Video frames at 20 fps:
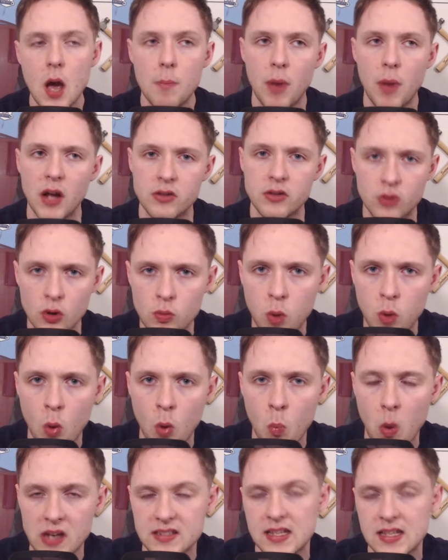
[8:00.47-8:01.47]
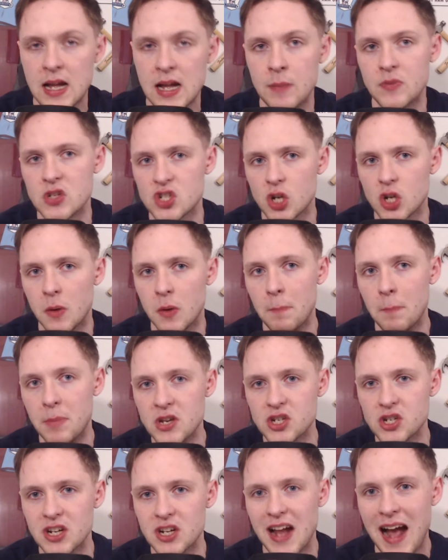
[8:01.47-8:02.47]
But I do want West Ham to show
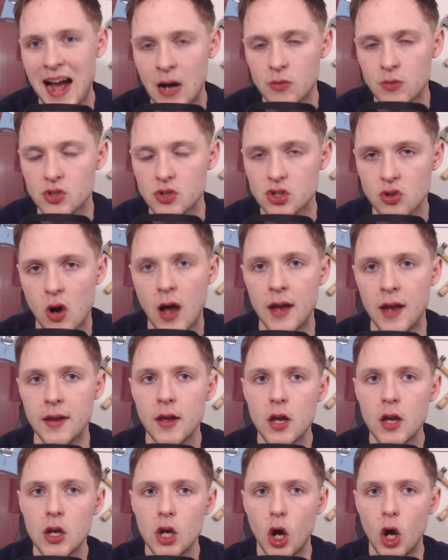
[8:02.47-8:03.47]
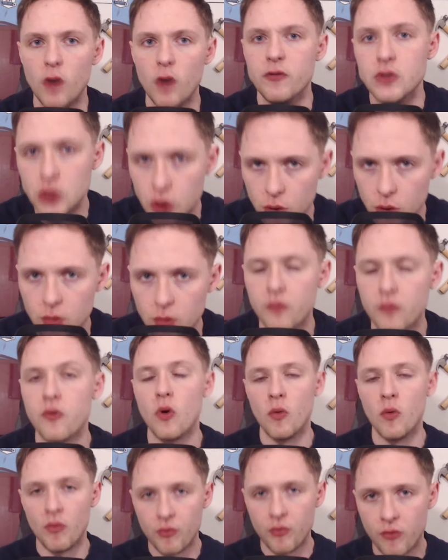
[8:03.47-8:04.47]
ambition outside of
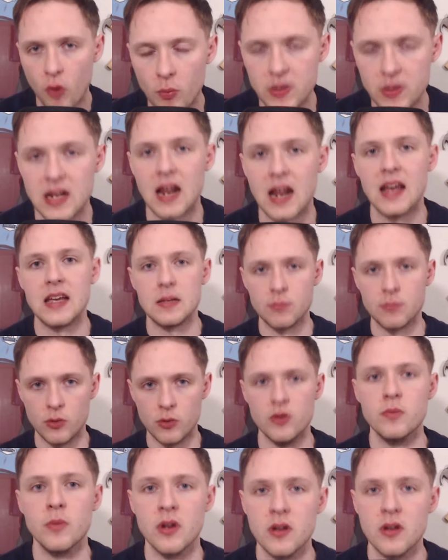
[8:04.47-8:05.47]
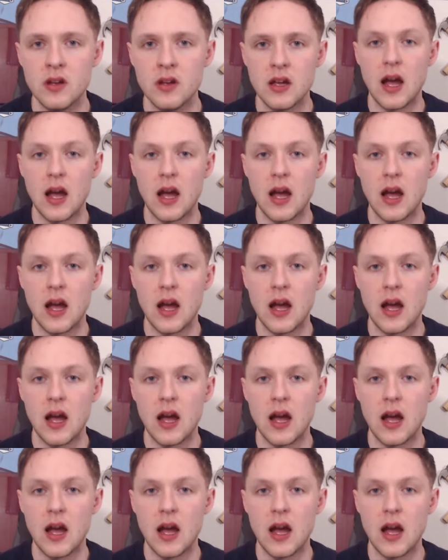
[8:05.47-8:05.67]
uniform formulaic movement.